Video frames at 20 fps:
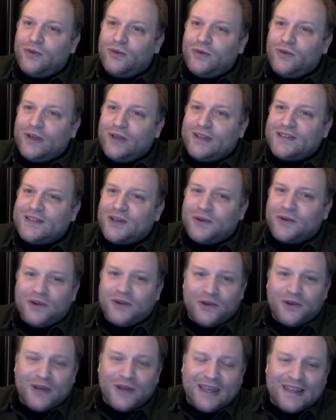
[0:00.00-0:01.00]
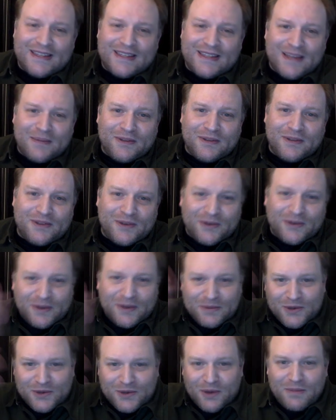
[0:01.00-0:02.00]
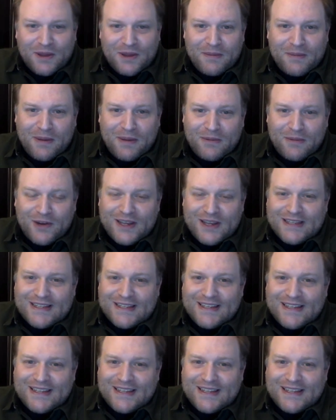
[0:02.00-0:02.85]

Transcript: in so doing, he's able to absorb their memories,